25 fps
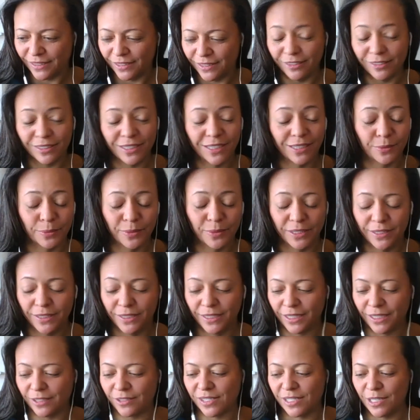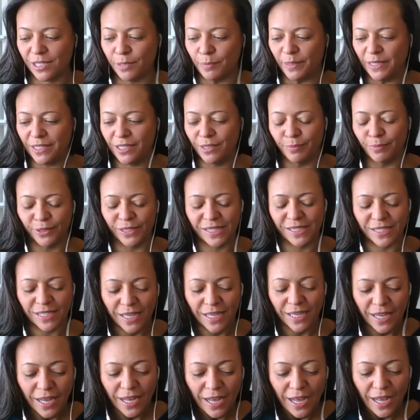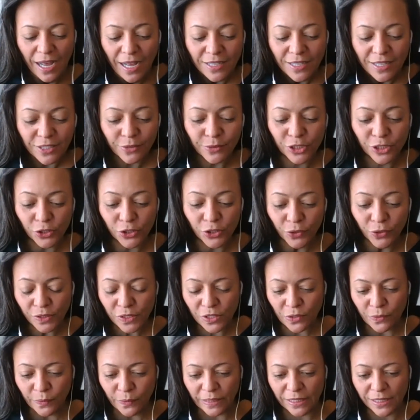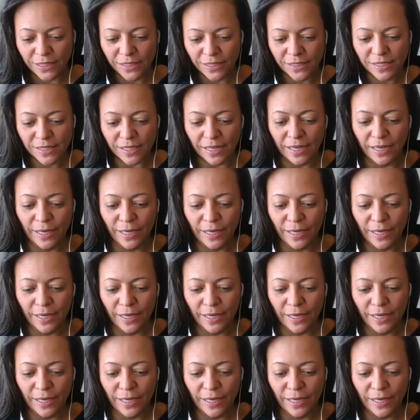You're right, we're earning our CPD points. So a short squeeze